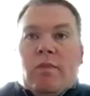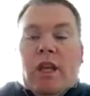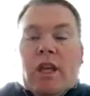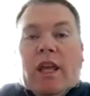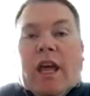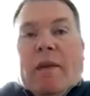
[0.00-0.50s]

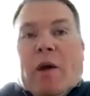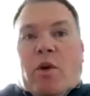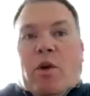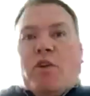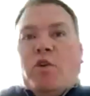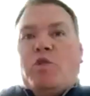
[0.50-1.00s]
Yeah, and I work
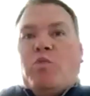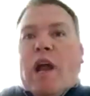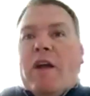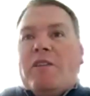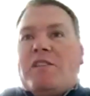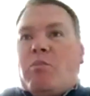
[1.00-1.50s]
for Coach Brown.
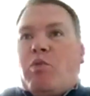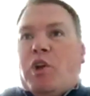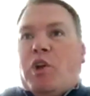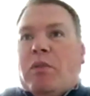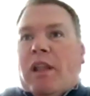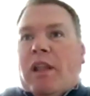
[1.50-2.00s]
He's got a pretty
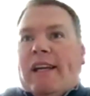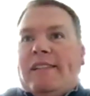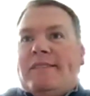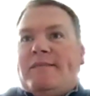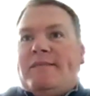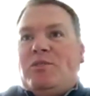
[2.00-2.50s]
good plan.
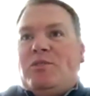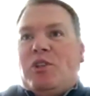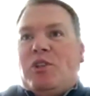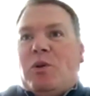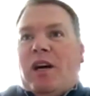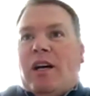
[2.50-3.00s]

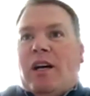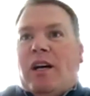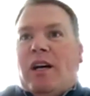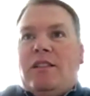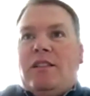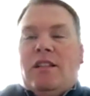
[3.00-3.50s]
So
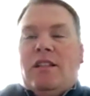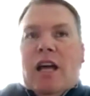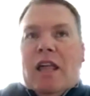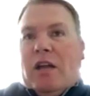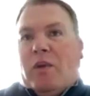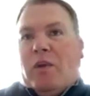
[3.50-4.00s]
I
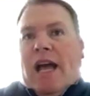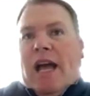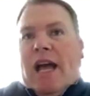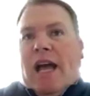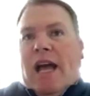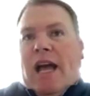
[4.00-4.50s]
think when he got
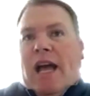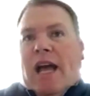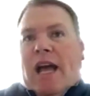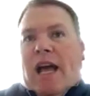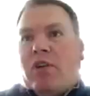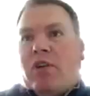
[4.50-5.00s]
here, you know,
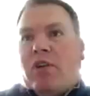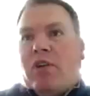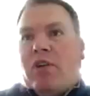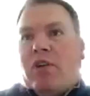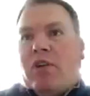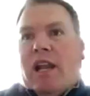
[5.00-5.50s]
he
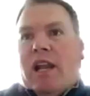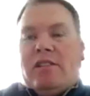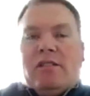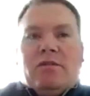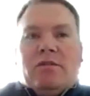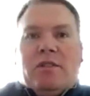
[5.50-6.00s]
realized
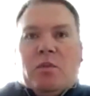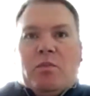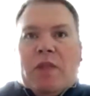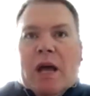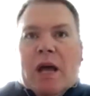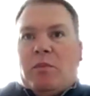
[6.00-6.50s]

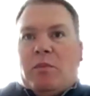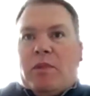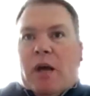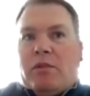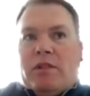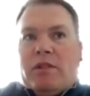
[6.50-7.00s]

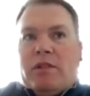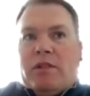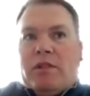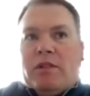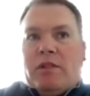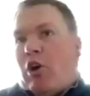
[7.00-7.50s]
that's a
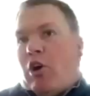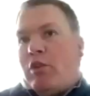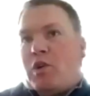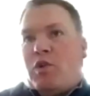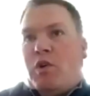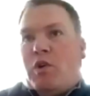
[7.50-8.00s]
part of
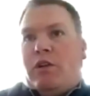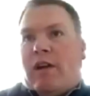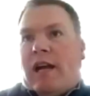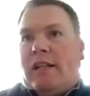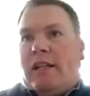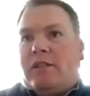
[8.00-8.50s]
recruiting,
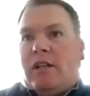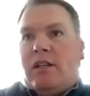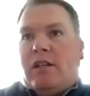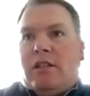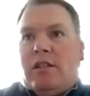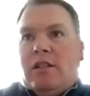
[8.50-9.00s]
right? It
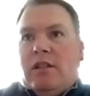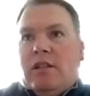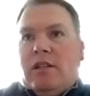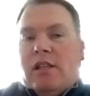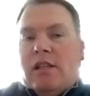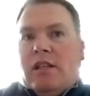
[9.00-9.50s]

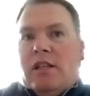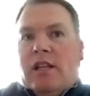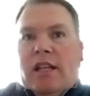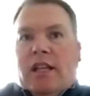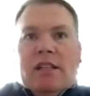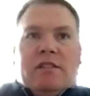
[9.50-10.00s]

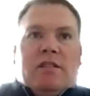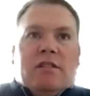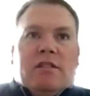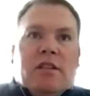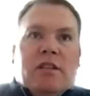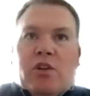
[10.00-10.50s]
is,
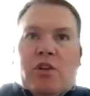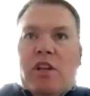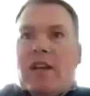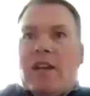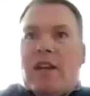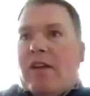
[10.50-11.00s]
you know, you
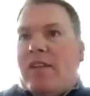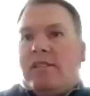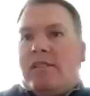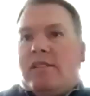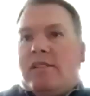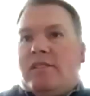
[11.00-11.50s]
need to have
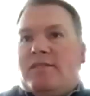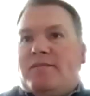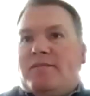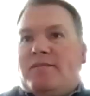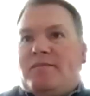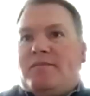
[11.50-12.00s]
nice
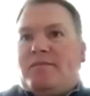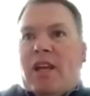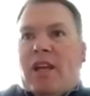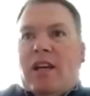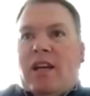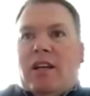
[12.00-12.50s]
things.
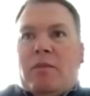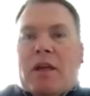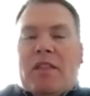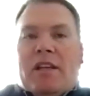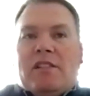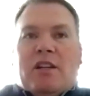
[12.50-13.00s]
And I
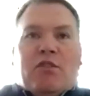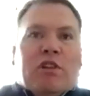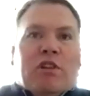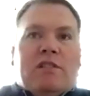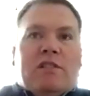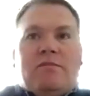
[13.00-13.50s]
think he's done a
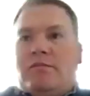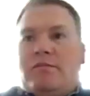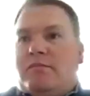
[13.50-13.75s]
really,